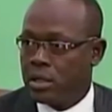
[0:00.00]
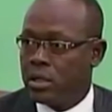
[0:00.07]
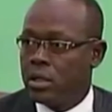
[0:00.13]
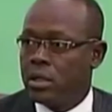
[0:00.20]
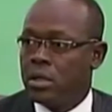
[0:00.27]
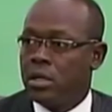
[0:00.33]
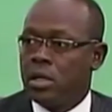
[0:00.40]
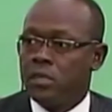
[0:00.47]

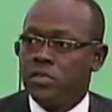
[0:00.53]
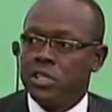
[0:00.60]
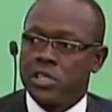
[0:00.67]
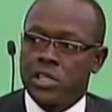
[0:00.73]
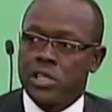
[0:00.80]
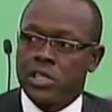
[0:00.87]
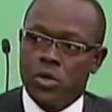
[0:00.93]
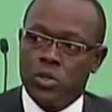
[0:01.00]
but the government
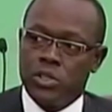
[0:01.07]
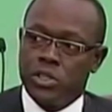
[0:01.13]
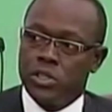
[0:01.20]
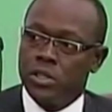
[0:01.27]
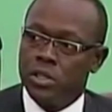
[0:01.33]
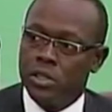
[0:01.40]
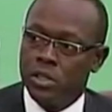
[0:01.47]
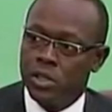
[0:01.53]
has spent
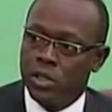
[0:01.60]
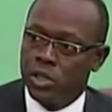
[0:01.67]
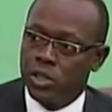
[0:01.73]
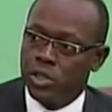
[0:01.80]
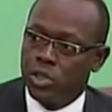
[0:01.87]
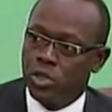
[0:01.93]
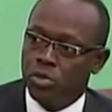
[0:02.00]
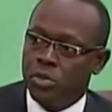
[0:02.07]
too much
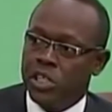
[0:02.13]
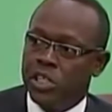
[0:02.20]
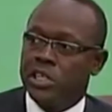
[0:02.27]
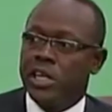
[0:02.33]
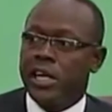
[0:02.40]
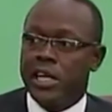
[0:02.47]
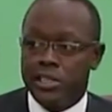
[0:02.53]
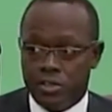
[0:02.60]
time
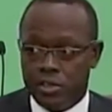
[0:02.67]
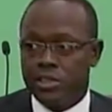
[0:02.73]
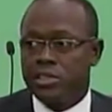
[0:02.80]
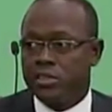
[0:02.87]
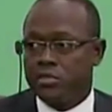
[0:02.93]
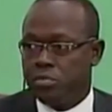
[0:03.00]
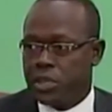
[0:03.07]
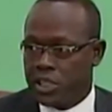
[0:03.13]
choking the
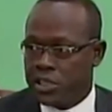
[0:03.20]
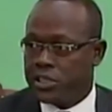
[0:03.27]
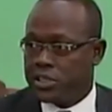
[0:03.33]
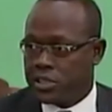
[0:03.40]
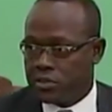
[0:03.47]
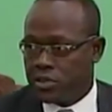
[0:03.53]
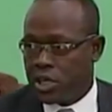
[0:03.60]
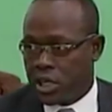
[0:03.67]
economy
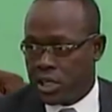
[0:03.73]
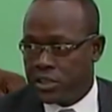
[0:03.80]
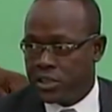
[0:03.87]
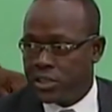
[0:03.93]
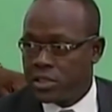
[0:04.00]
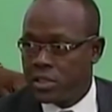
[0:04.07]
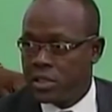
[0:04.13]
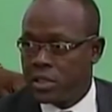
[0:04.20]
rather than
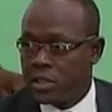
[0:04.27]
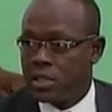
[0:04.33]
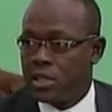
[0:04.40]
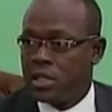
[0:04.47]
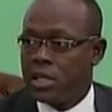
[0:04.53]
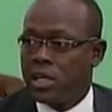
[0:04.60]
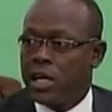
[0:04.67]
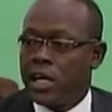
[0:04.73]
driving
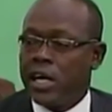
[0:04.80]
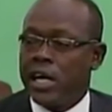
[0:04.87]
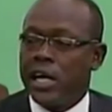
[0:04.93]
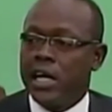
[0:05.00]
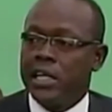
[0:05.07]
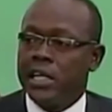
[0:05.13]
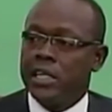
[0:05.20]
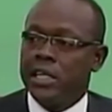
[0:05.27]
it. The
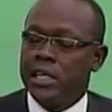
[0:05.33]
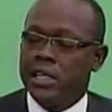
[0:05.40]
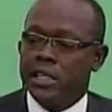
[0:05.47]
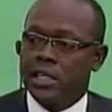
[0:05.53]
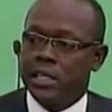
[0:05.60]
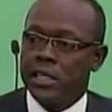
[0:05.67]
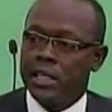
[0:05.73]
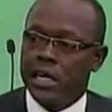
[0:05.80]
PLP deputy
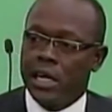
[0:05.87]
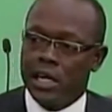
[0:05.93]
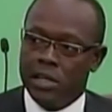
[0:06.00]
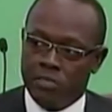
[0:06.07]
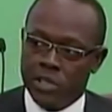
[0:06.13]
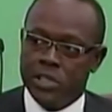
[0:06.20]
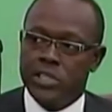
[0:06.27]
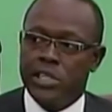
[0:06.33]
added that
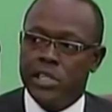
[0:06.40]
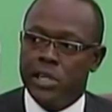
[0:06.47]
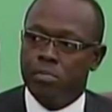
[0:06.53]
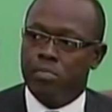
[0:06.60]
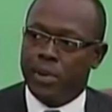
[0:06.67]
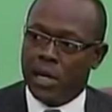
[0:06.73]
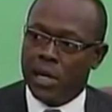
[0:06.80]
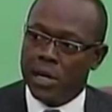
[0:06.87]
the
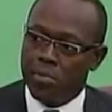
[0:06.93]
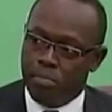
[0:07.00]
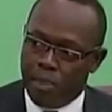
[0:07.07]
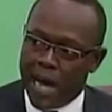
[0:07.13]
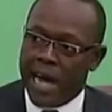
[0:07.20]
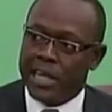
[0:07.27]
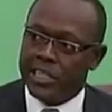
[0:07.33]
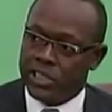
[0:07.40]
opposition's
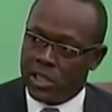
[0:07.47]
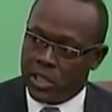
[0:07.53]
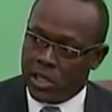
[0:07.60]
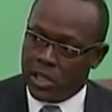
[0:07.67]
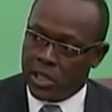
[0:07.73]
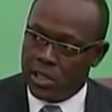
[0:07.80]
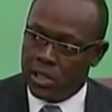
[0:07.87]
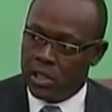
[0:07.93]
contention is
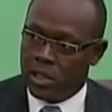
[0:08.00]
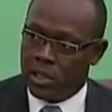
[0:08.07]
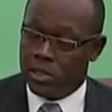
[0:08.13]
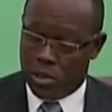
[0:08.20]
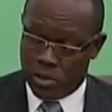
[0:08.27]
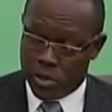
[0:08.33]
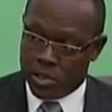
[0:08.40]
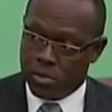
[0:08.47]
that if the
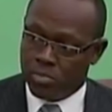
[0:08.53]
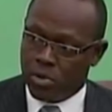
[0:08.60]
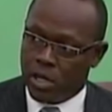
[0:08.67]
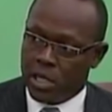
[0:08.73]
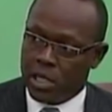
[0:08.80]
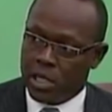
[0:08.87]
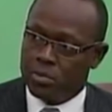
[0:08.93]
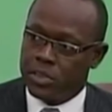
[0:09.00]
size of
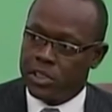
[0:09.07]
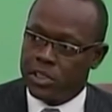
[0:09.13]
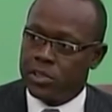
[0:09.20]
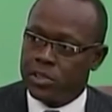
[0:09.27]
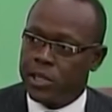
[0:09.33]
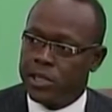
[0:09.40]
the economy